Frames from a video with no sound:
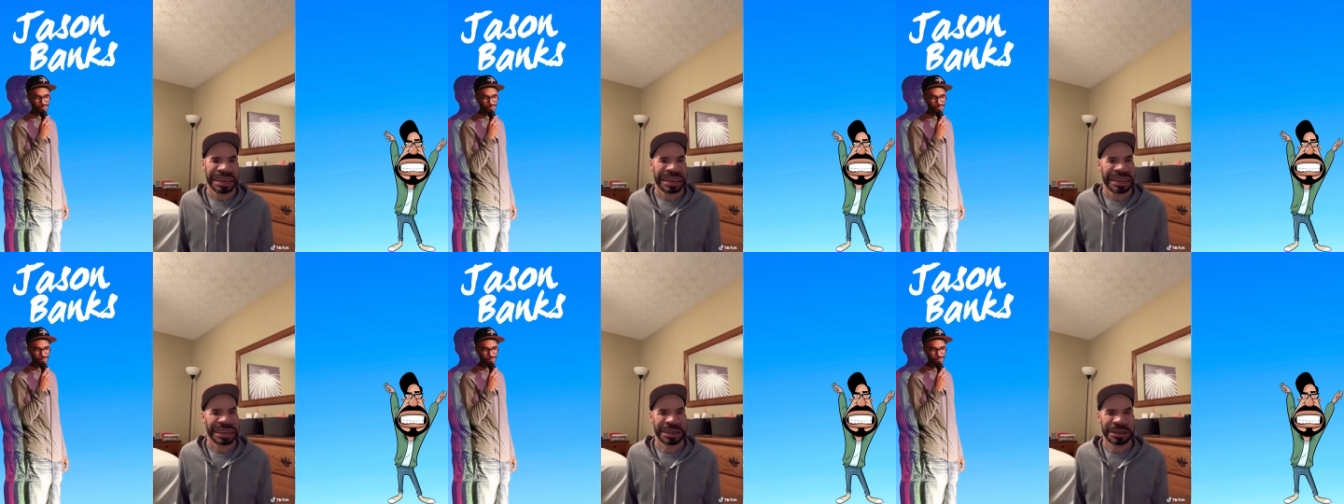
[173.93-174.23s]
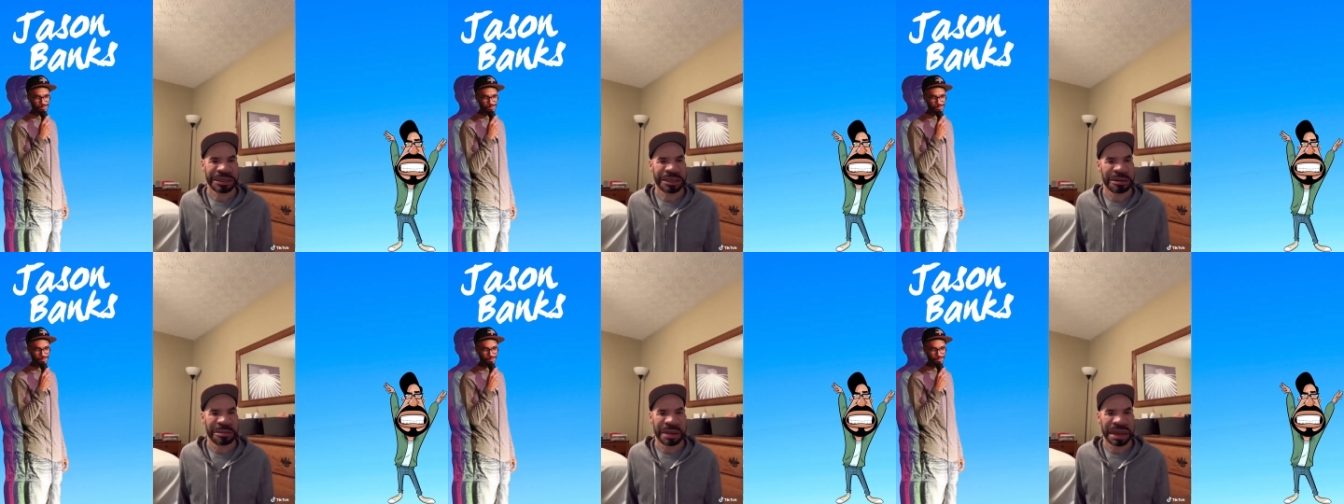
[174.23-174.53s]
You're
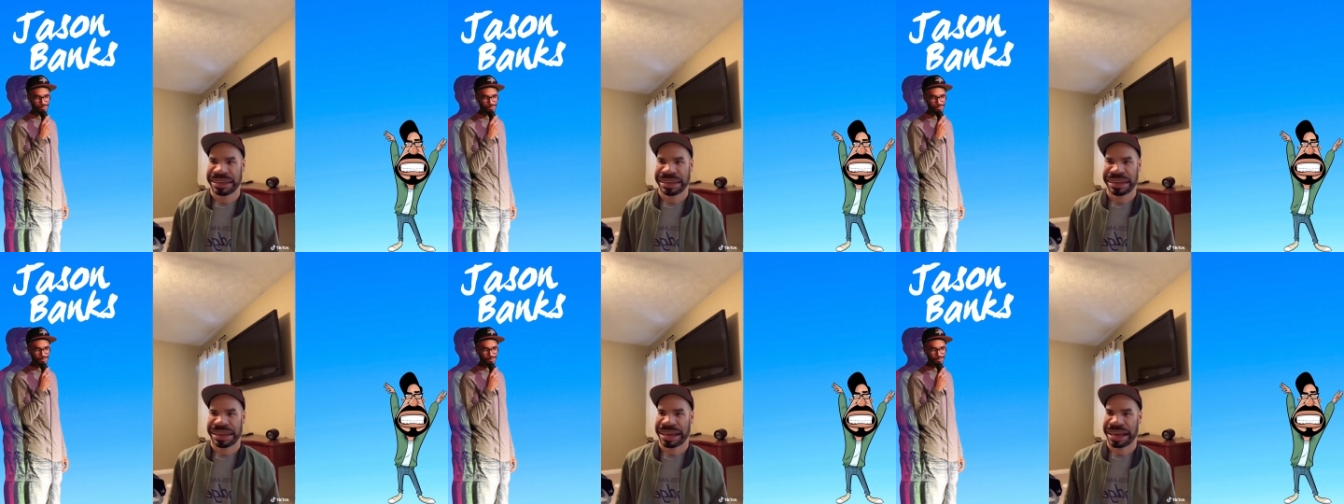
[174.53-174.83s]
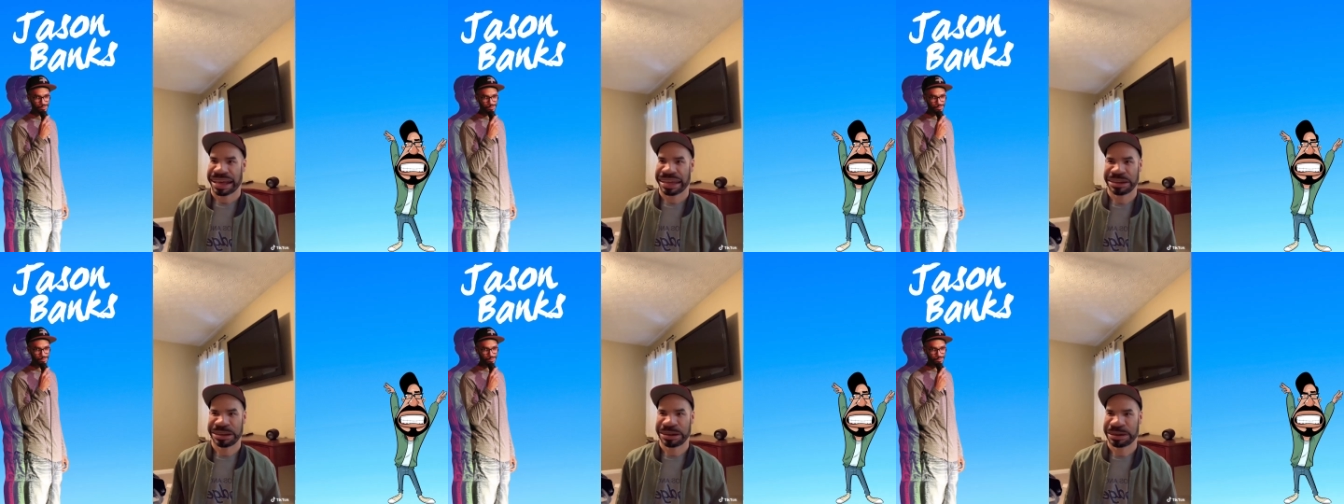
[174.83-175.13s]
the man.
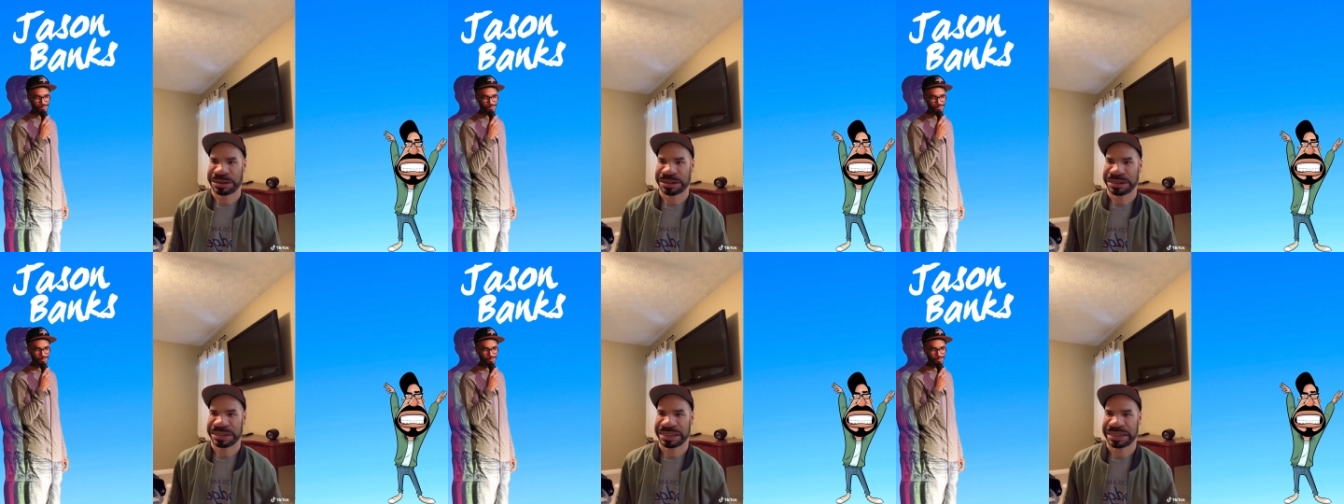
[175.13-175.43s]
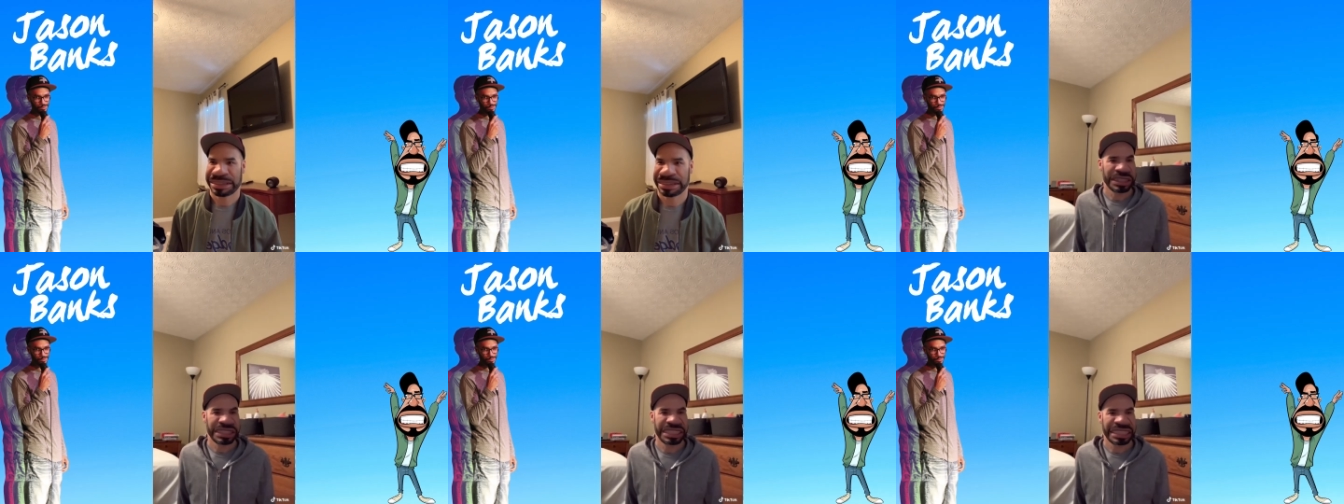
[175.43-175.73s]
I know.
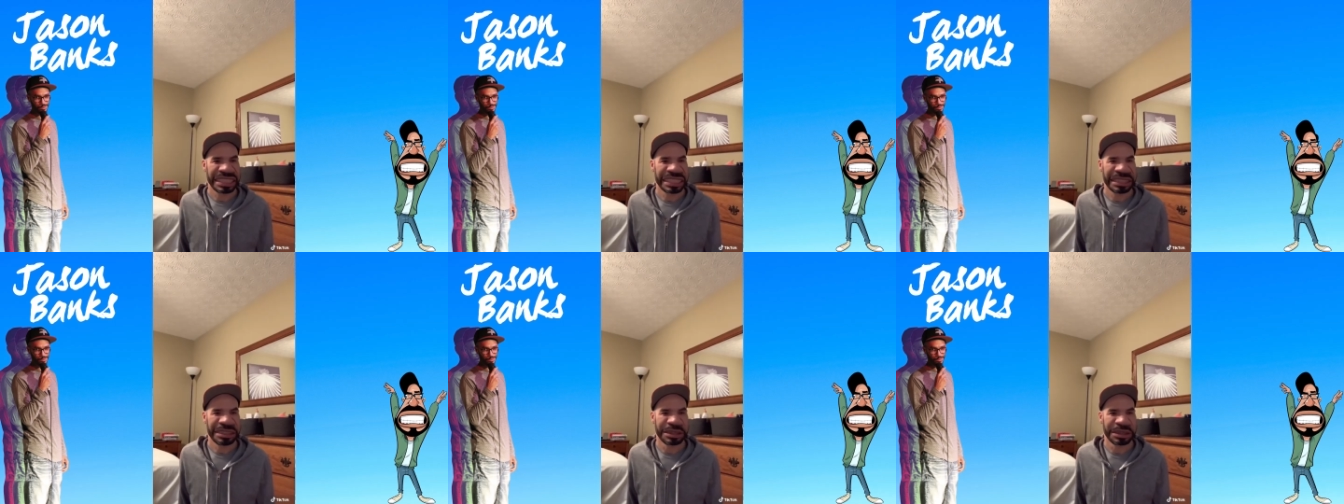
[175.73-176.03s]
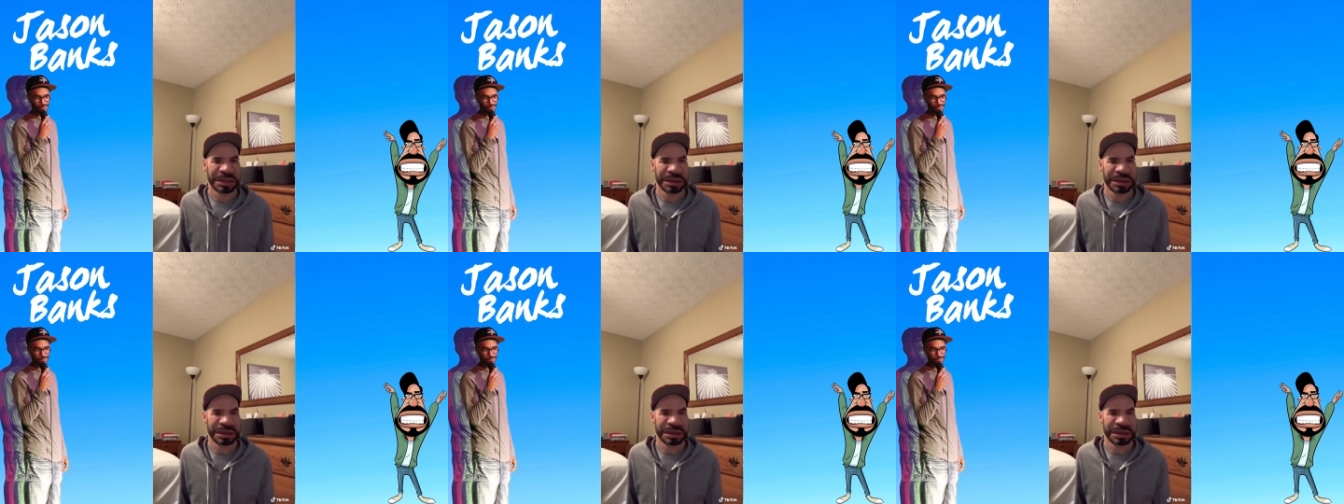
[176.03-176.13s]
What'd she do?